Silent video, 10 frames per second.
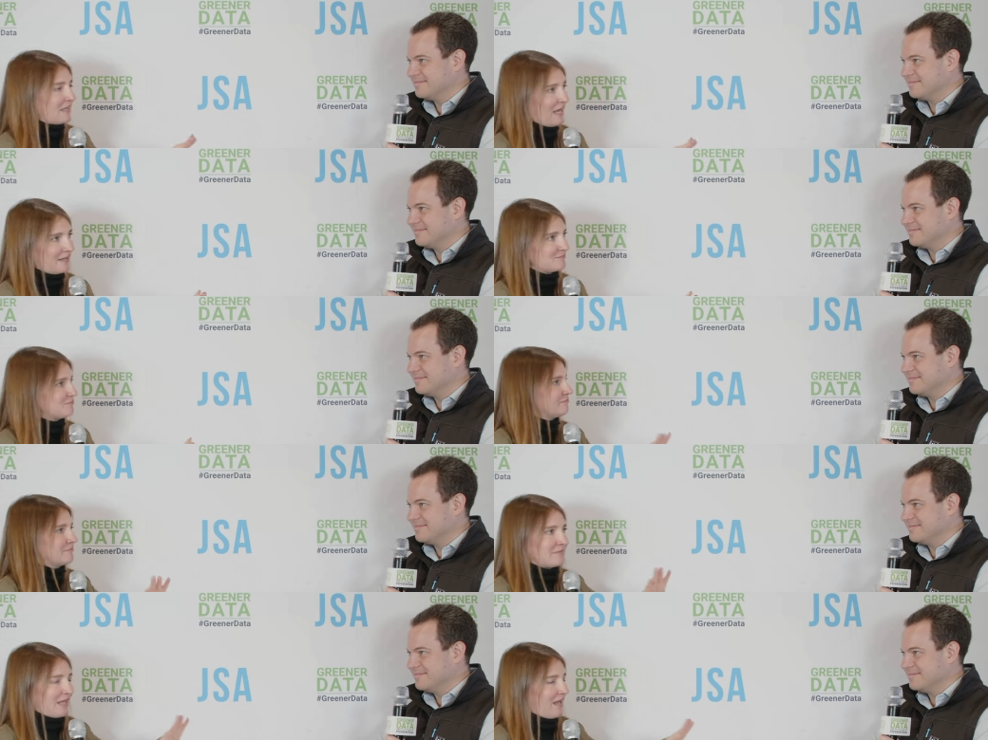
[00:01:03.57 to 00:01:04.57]
Speaker 1: that
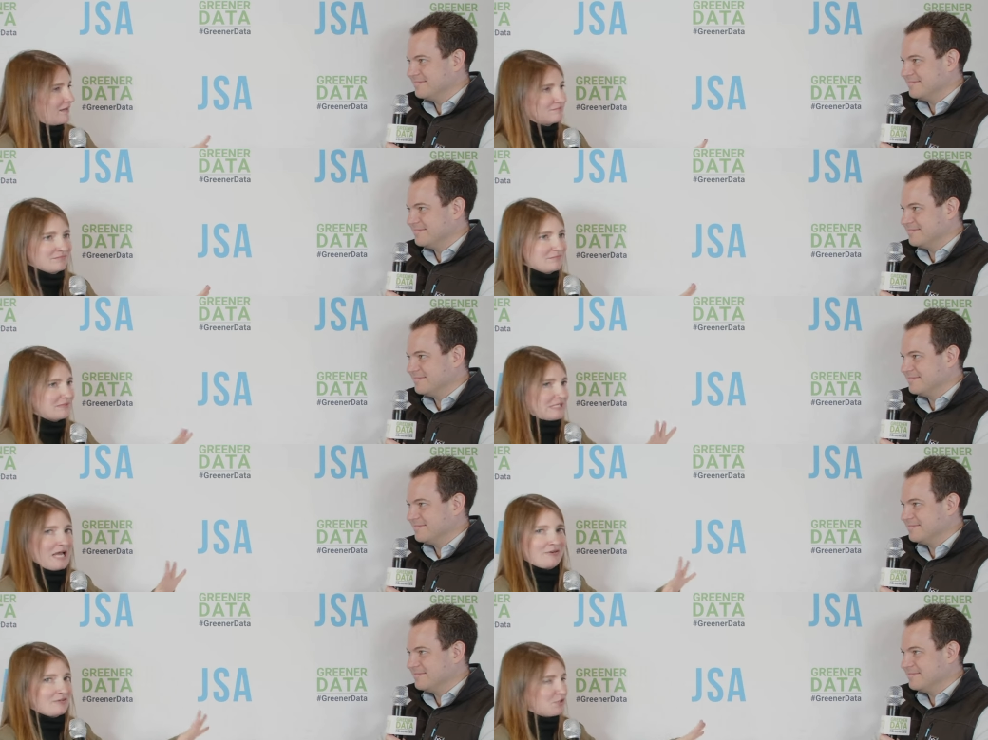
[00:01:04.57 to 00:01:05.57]
that
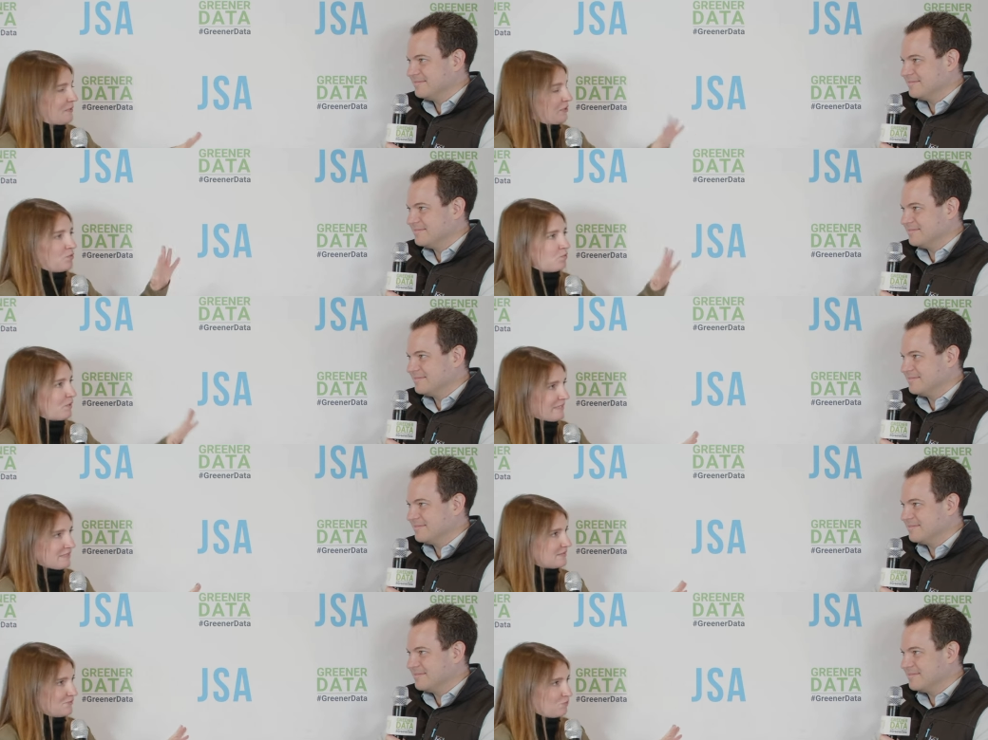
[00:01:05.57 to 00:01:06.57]
down a little bit what
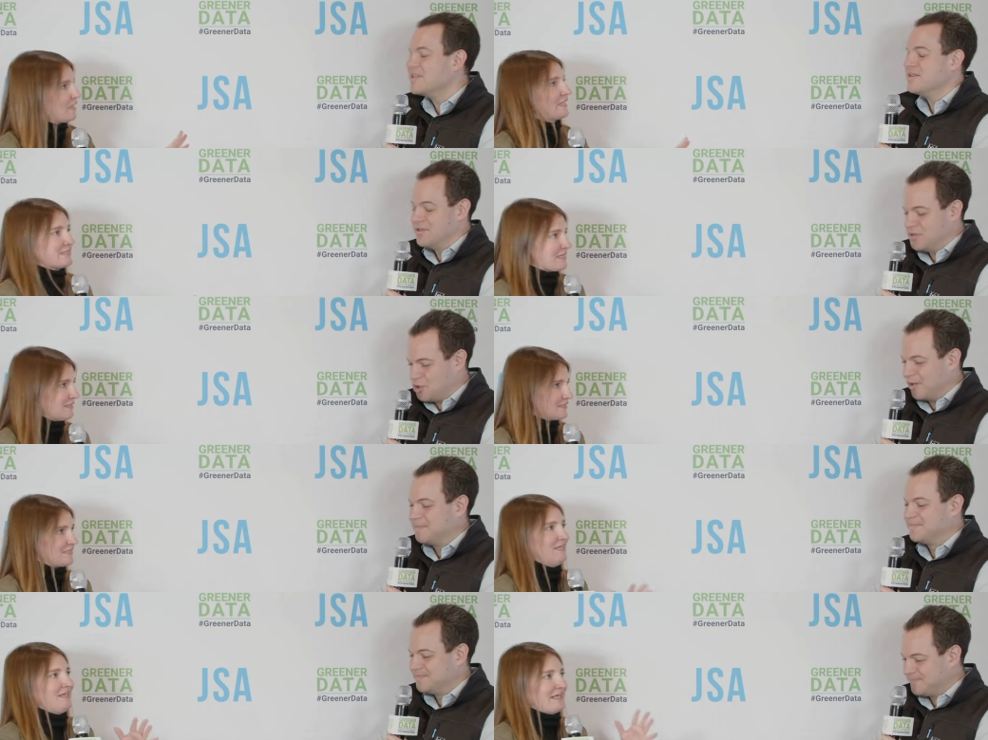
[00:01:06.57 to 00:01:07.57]
is what is it sure
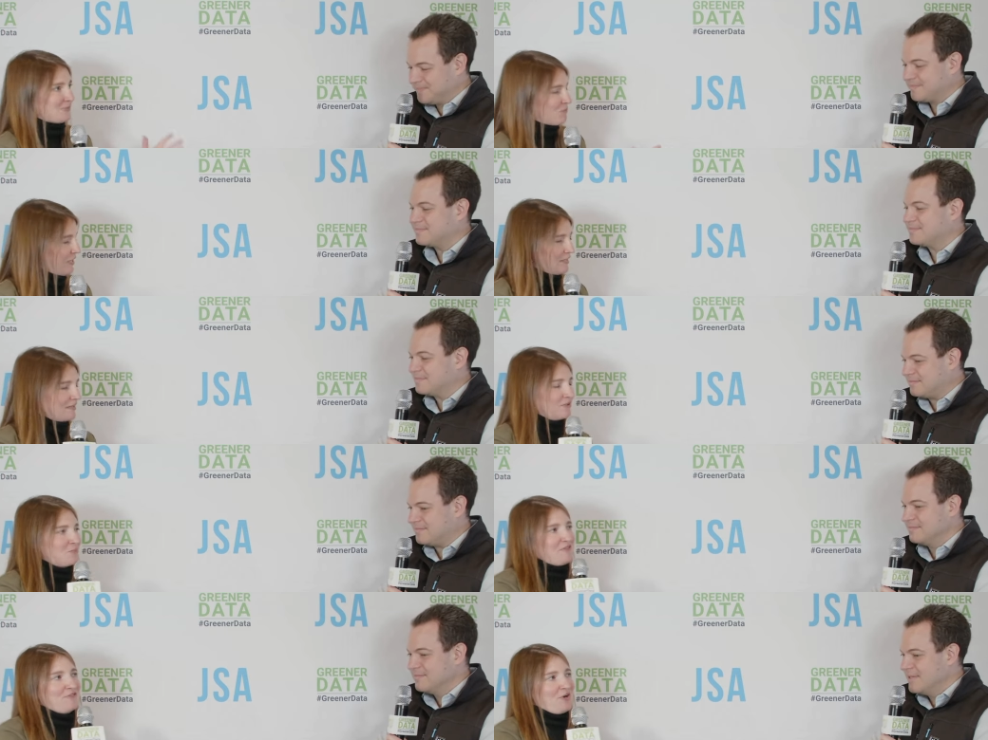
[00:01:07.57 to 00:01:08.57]
explain it a
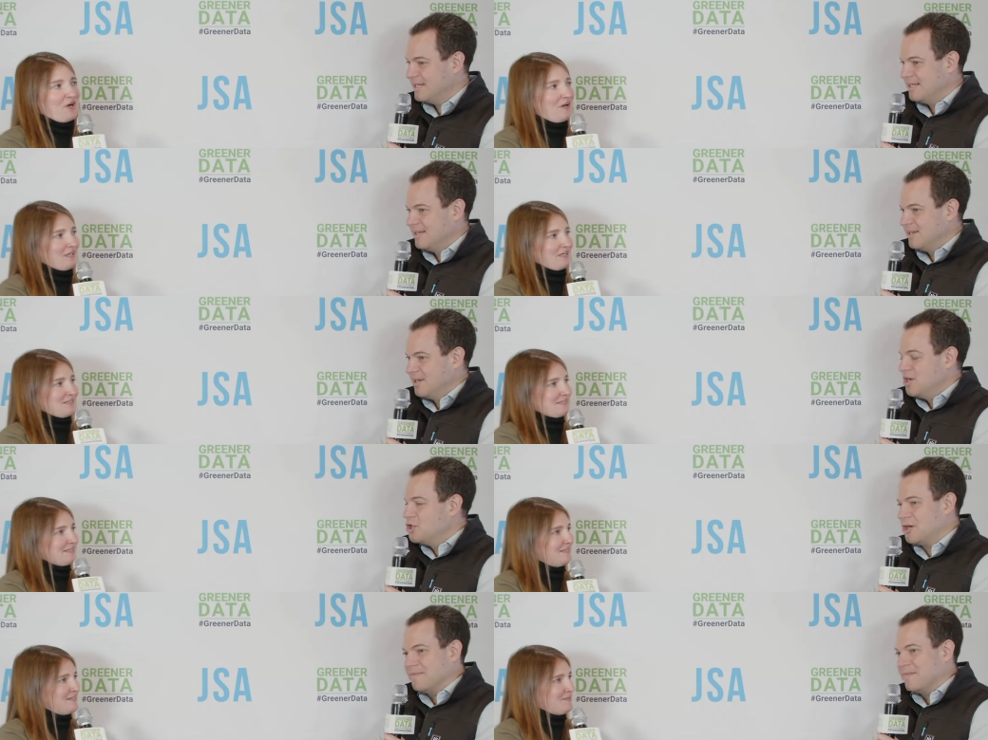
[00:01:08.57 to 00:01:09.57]
little bit for our audience
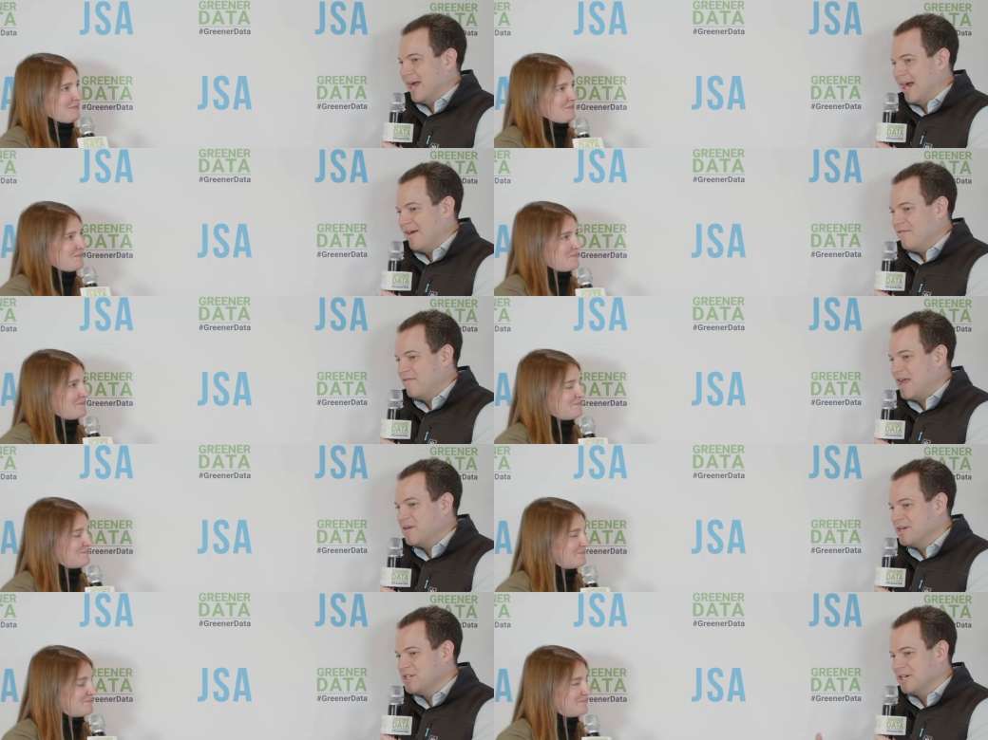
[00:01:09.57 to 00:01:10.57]
Speaker 2: sure uh,
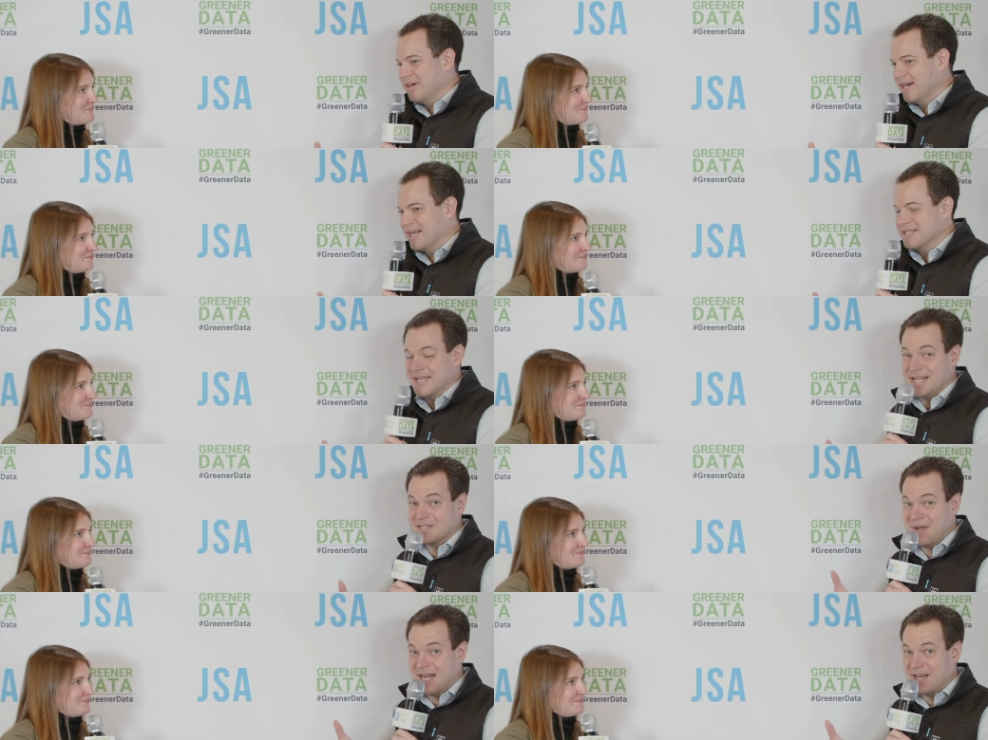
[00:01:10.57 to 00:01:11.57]
value engineering is
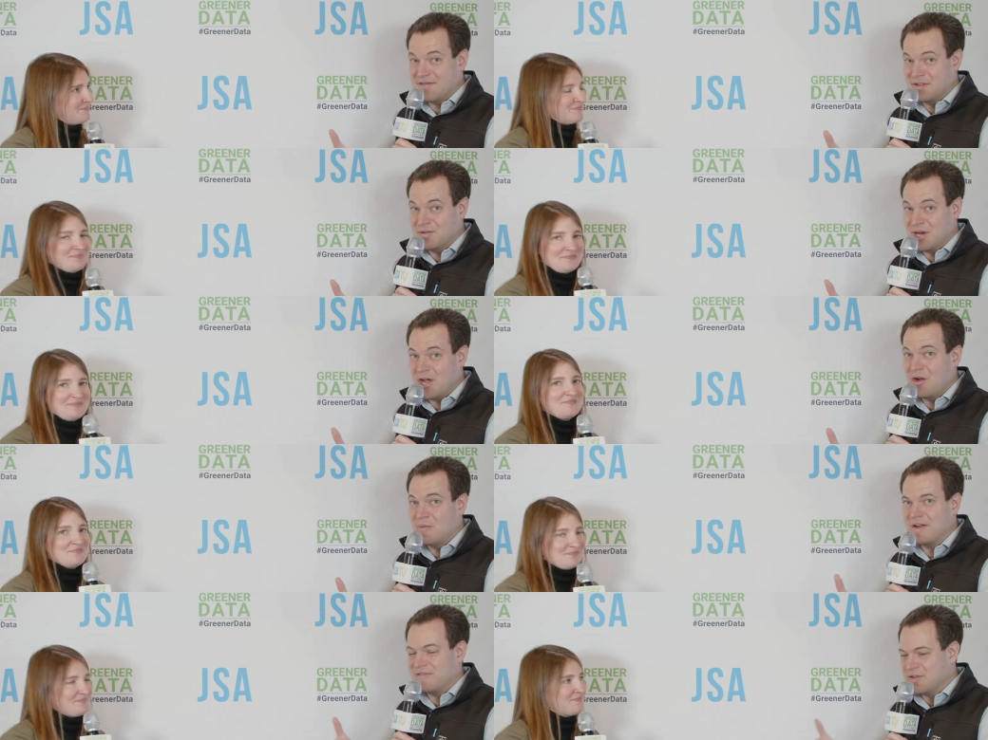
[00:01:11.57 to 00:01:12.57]
as many of you
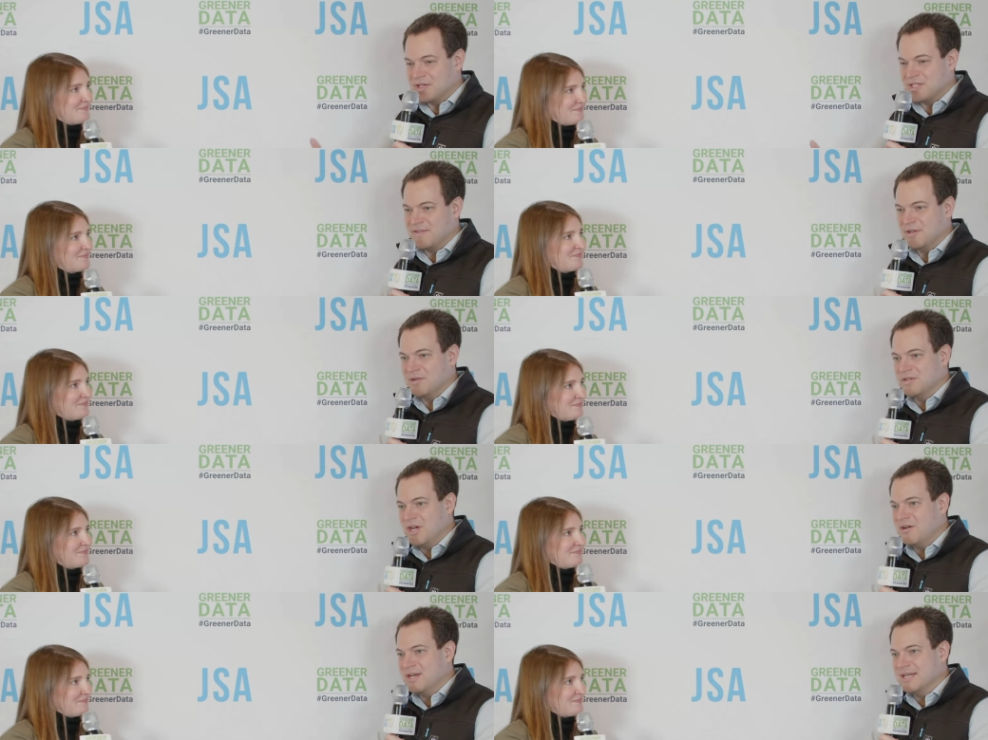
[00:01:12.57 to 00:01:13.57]
know but for those of you who
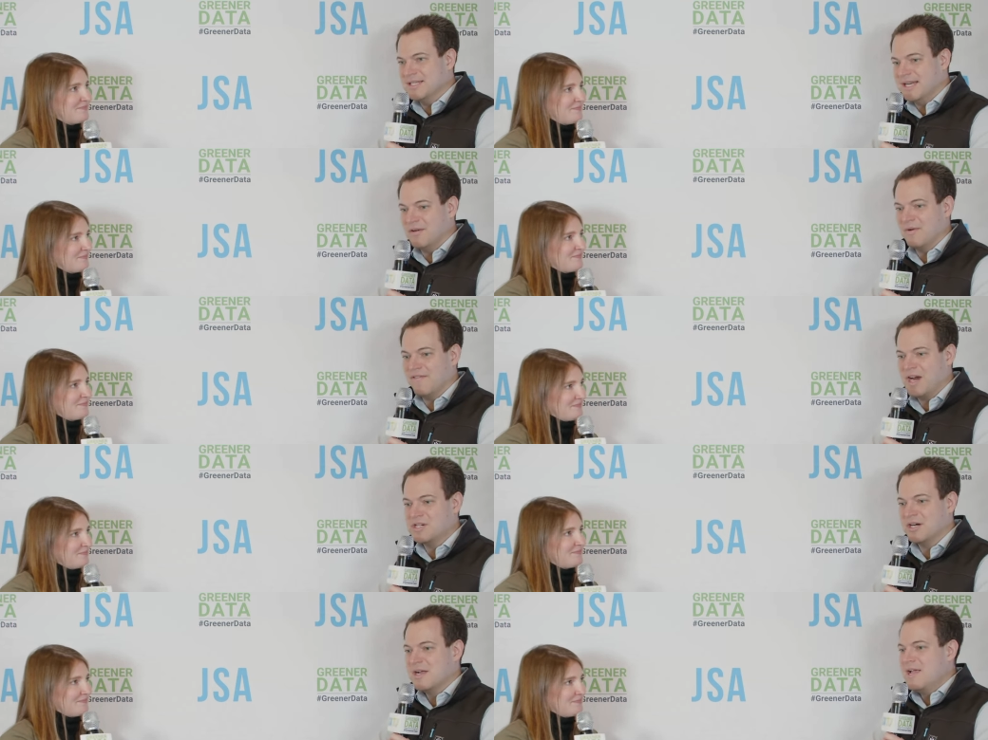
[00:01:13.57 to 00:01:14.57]
don't need a
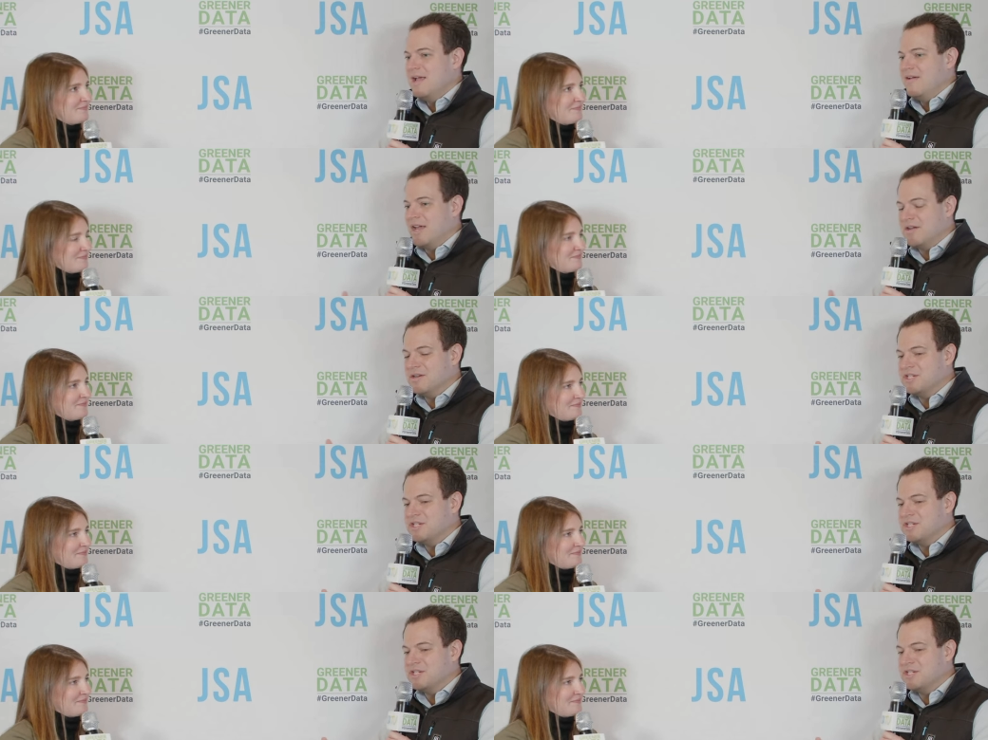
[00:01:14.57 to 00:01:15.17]
refresher value